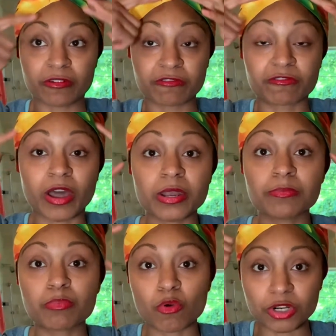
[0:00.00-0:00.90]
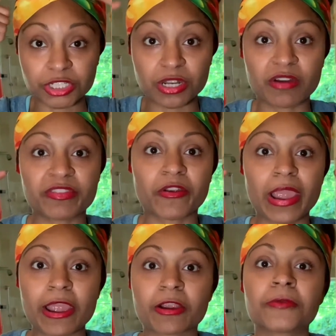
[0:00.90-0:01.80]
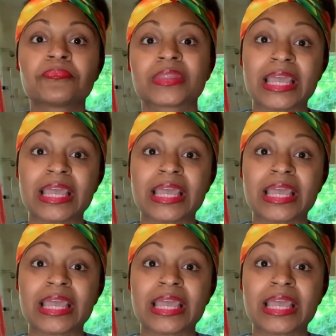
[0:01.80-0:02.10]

front portion of their hair,